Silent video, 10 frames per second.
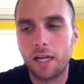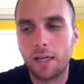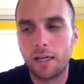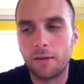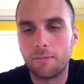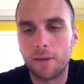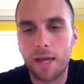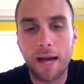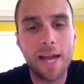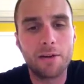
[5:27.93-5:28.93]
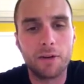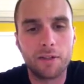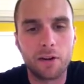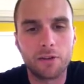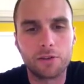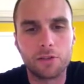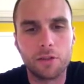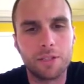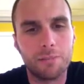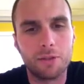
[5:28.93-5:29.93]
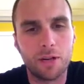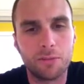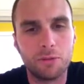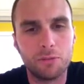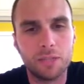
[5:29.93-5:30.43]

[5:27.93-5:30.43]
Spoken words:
and I had written the article, it would not be credible